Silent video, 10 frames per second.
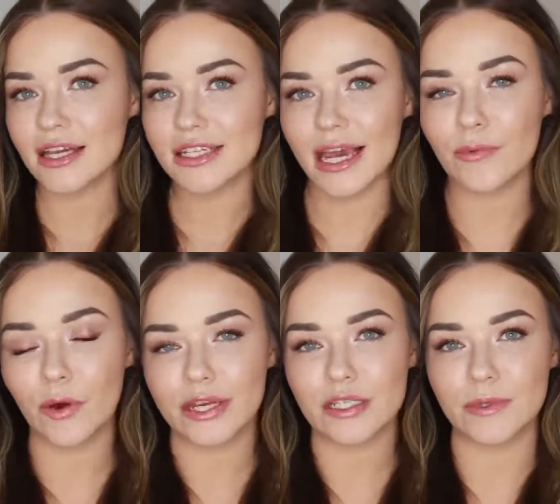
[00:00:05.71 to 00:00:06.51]
Today I'm
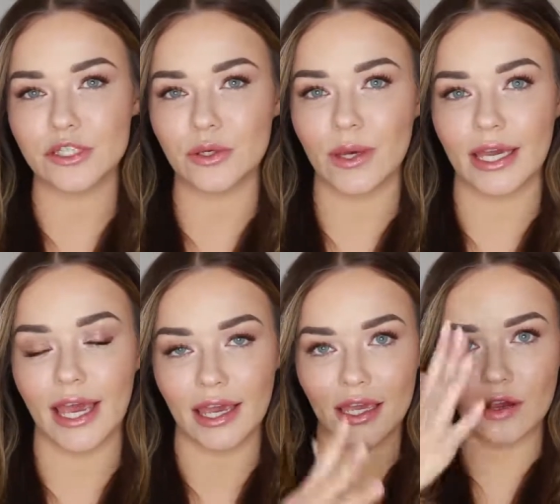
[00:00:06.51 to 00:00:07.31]
going to be doing
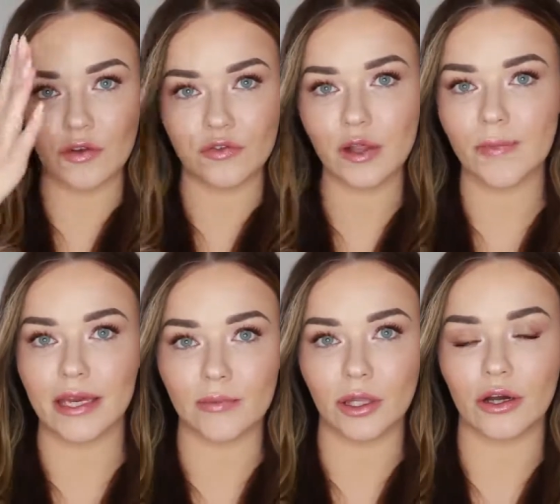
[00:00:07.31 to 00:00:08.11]
a full
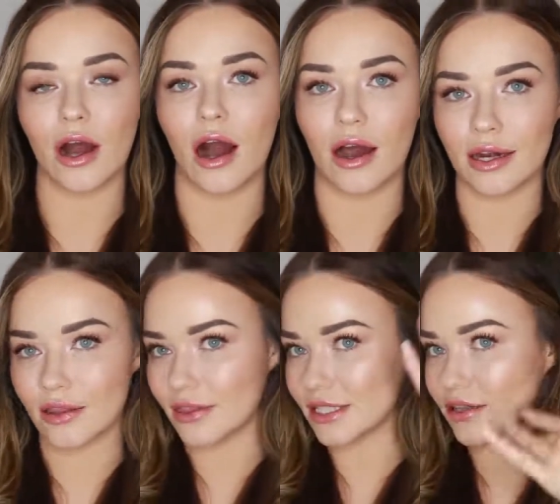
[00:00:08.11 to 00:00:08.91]
makeup look on
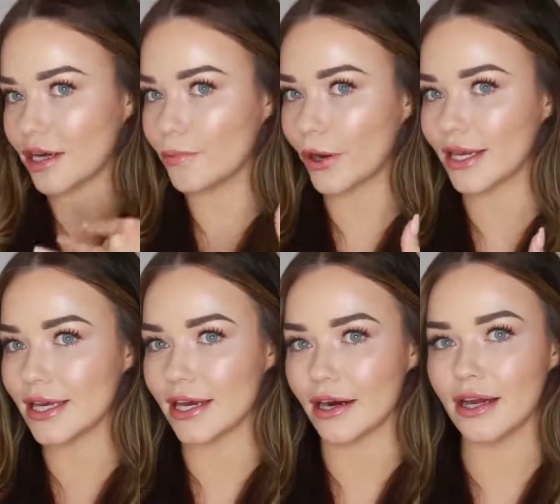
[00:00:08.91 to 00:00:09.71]
this look I'm wearing
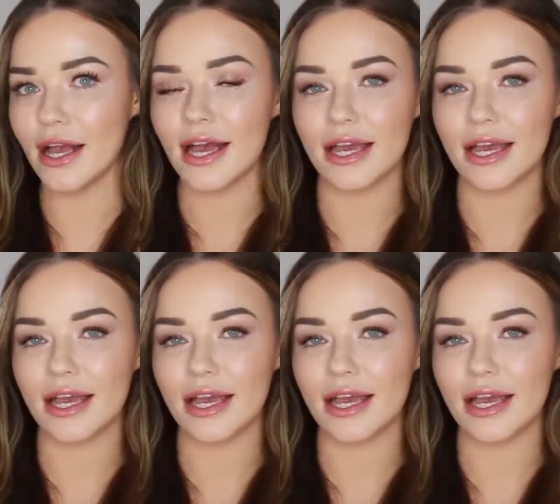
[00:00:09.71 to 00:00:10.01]
here.